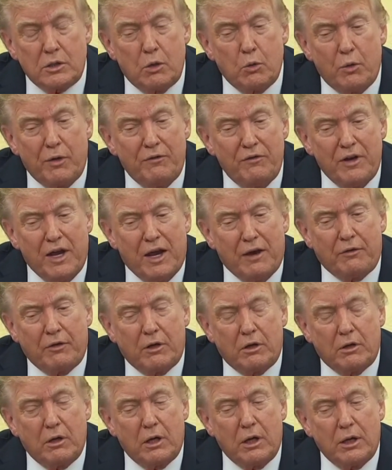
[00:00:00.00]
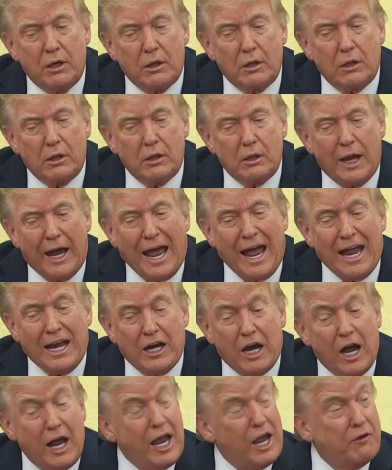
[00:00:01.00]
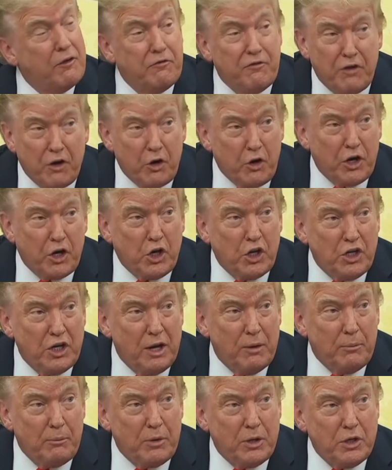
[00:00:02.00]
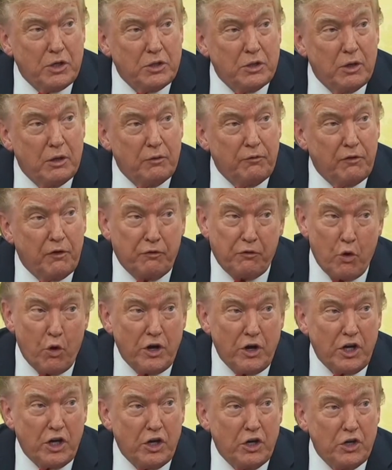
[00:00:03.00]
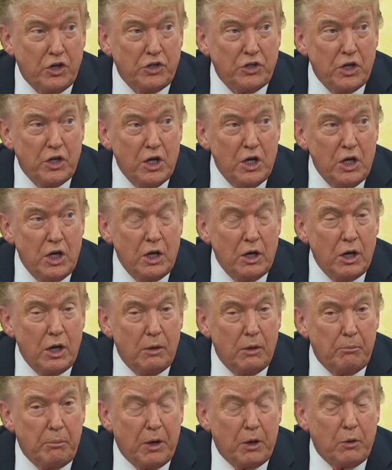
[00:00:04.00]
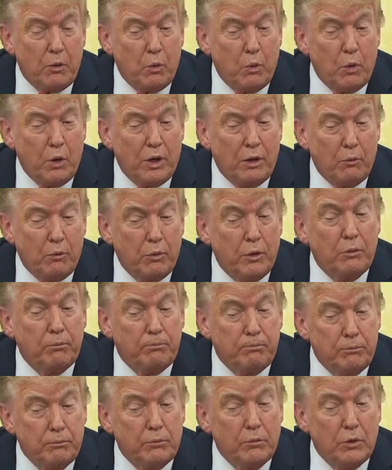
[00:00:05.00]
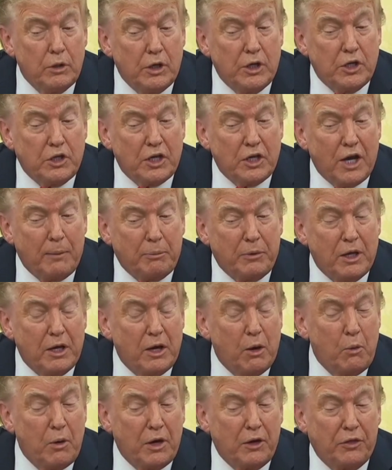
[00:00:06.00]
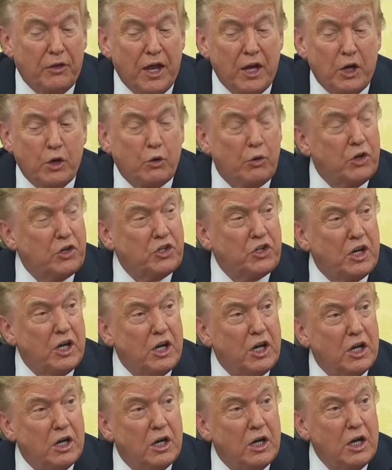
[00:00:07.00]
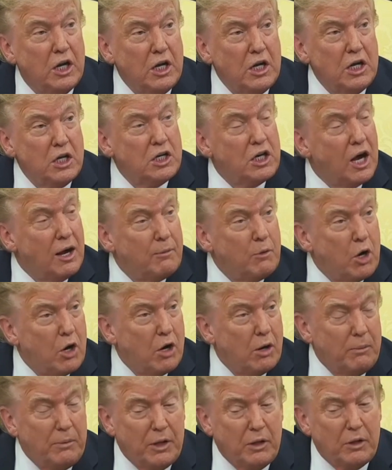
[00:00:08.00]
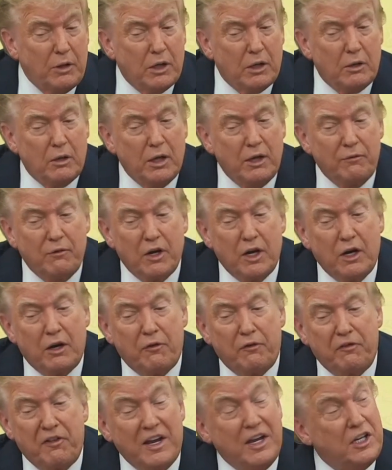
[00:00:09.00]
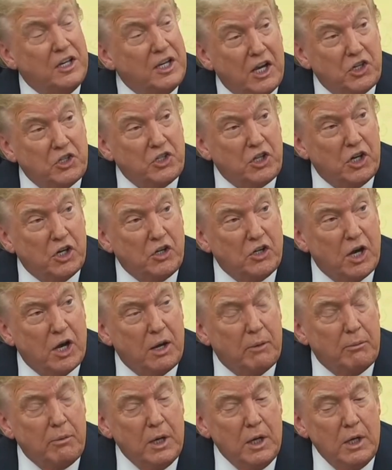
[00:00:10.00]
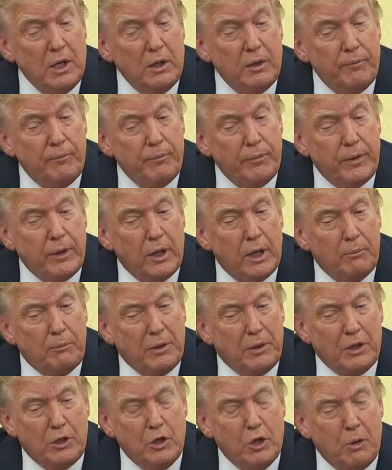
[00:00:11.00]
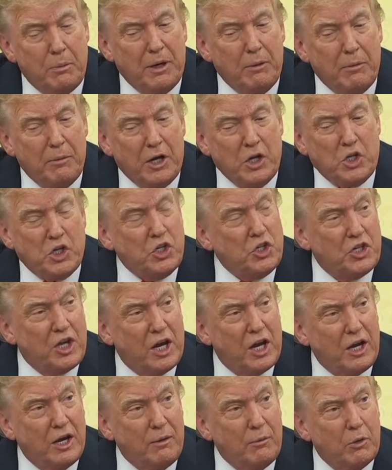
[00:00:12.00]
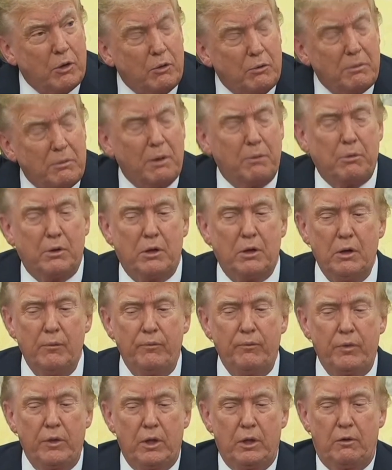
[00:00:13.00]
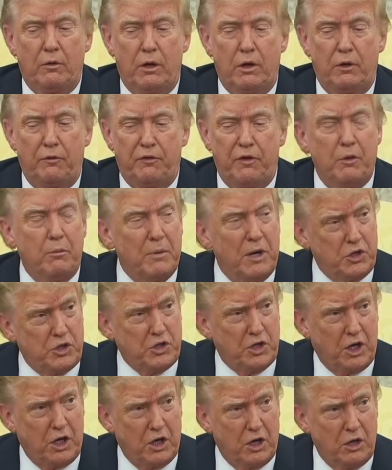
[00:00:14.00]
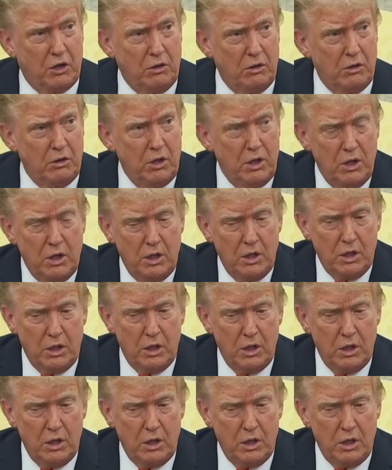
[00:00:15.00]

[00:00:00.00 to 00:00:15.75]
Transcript: So we've never I had very good numbers for 4 years, but we really topped it. And I want to thank Christie and Tom Homan. They've done a fantastic job, but nobody mentions that anymore. Remember, a few months ago,